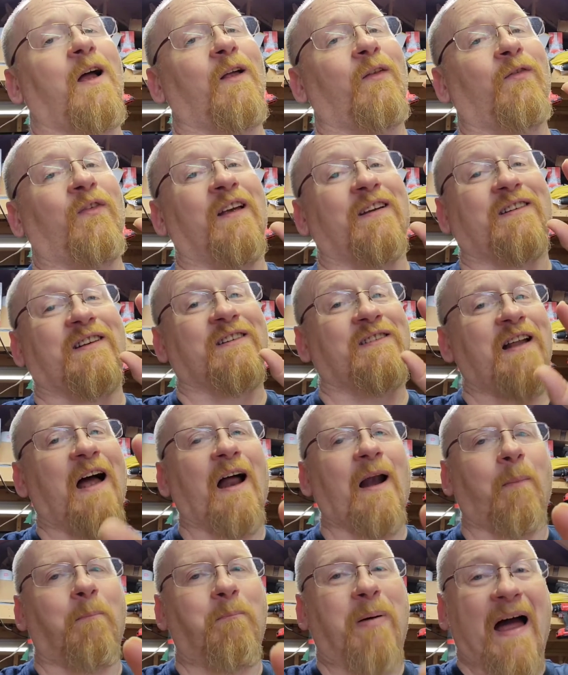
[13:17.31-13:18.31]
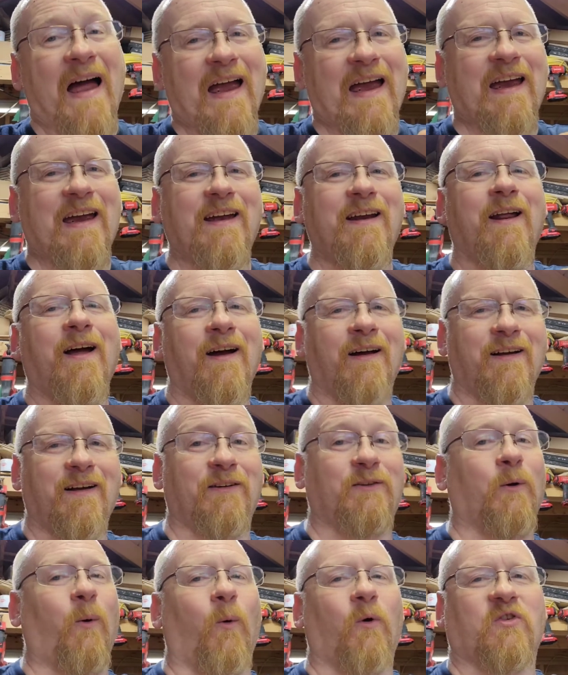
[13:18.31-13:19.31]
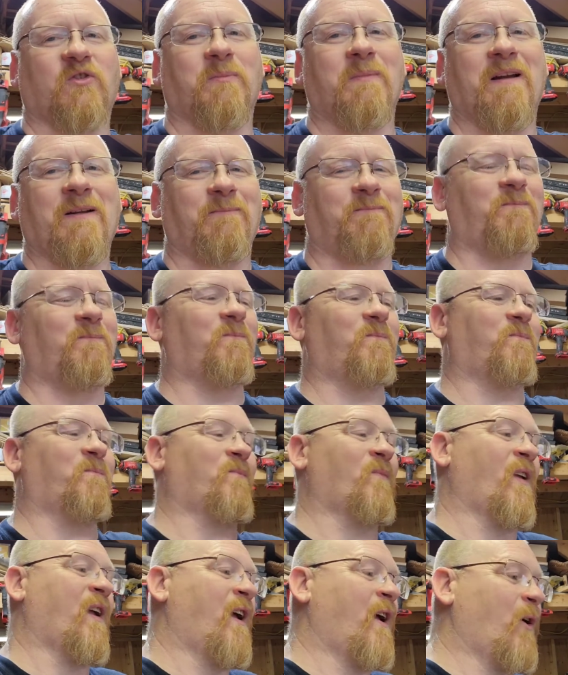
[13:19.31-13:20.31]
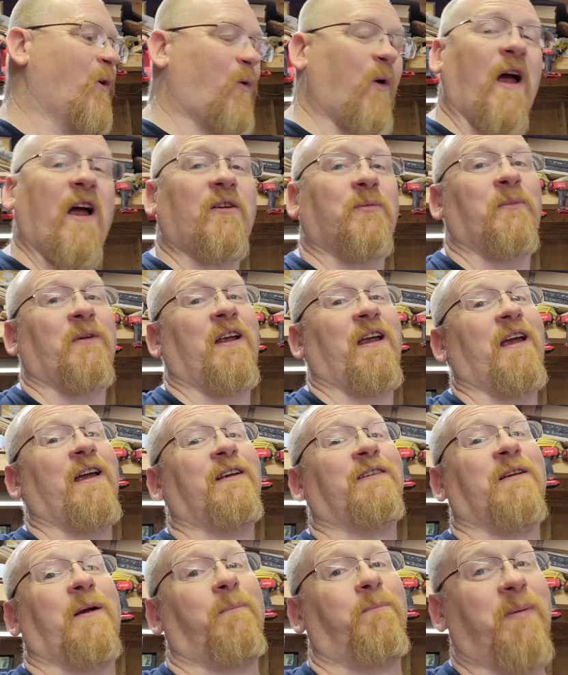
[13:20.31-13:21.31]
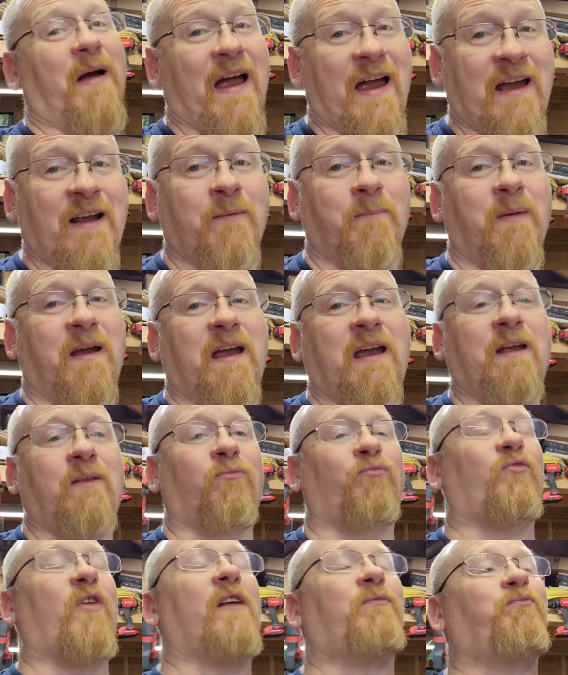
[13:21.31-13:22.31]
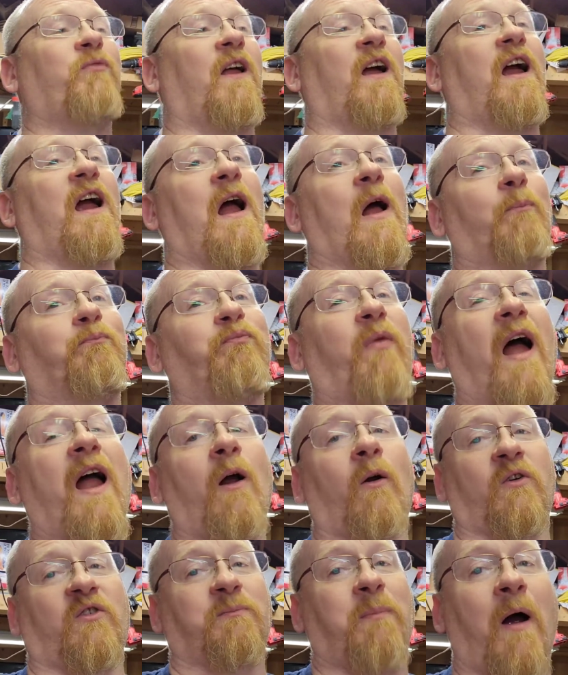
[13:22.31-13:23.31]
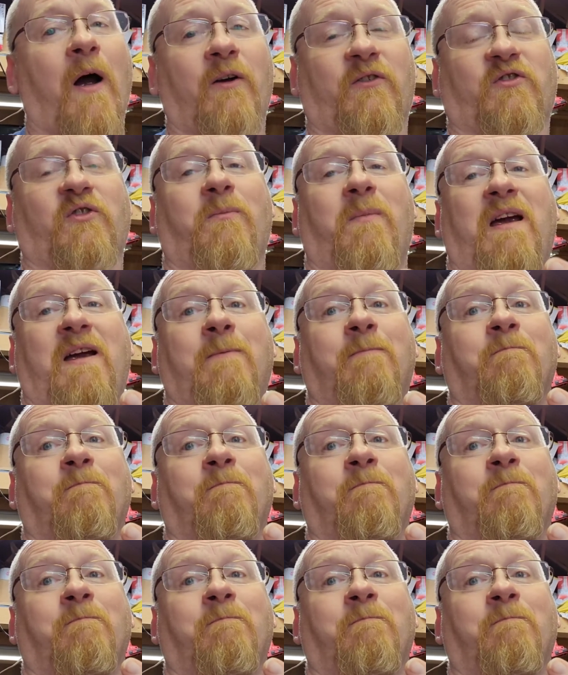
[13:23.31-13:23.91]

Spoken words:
This is not a paid endorsement. Craftsman isn't paying me, and they aren't sponsoring me.